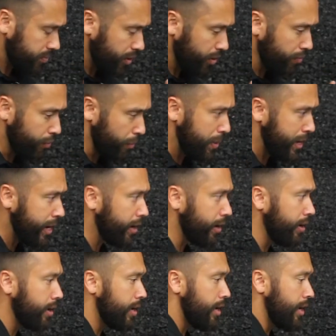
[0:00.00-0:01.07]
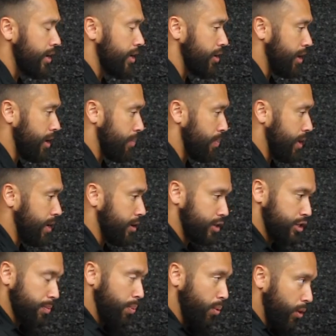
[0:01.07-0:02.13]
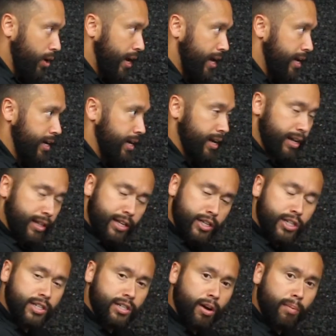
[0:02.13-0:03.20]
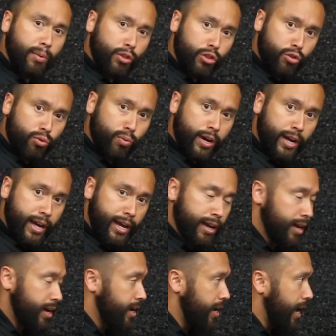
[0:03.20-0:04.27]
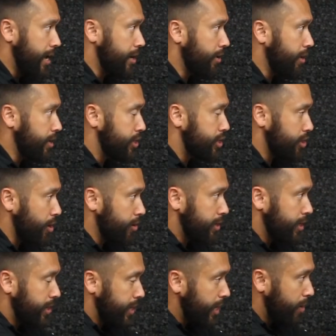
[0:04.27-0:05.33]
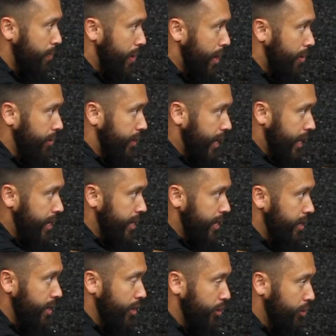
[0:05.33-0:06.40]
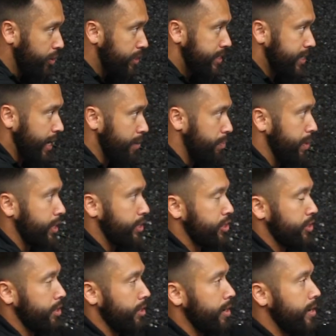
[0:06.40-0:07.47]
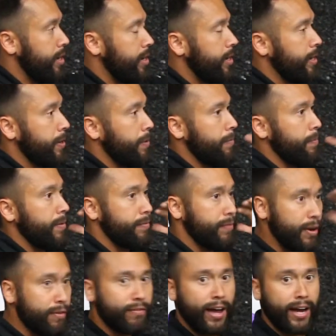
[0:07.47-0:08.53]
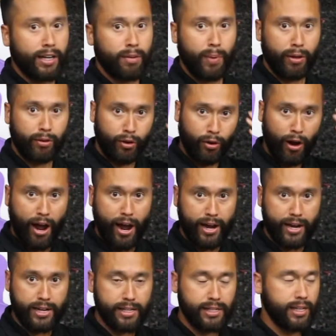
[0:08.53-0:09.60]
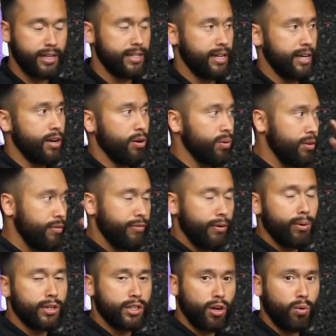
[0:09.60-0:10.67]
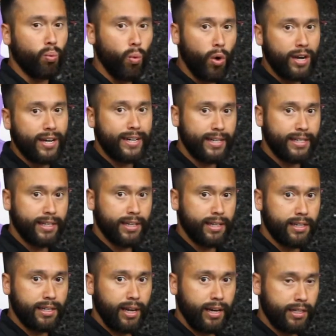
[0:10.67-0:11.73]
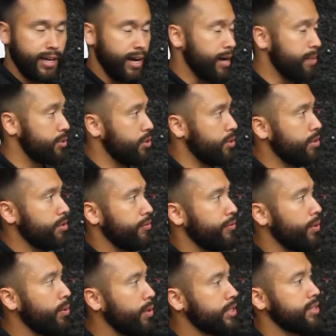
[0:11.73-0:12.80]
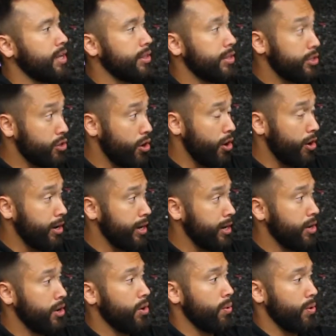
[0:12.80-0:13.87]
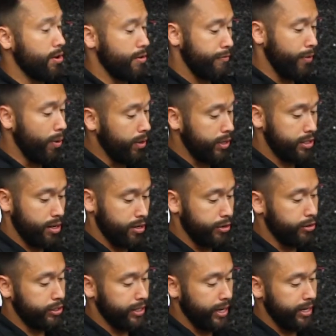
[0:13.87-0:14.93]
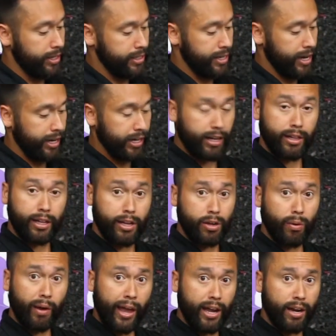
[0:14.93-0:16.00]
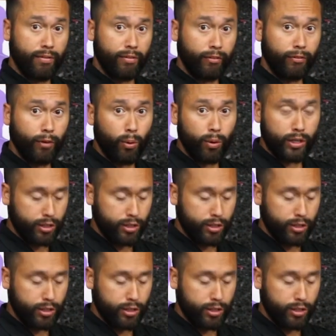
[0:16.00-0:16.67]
From here, you're going to bring your support hand in, and this is number 3, and you're going to start to think about getting a good sight picture. Fun fact about your eyes is they can only focus on one distance at a time, so you're either focused on the target or you're focused on your sights. Technically, you can't even focus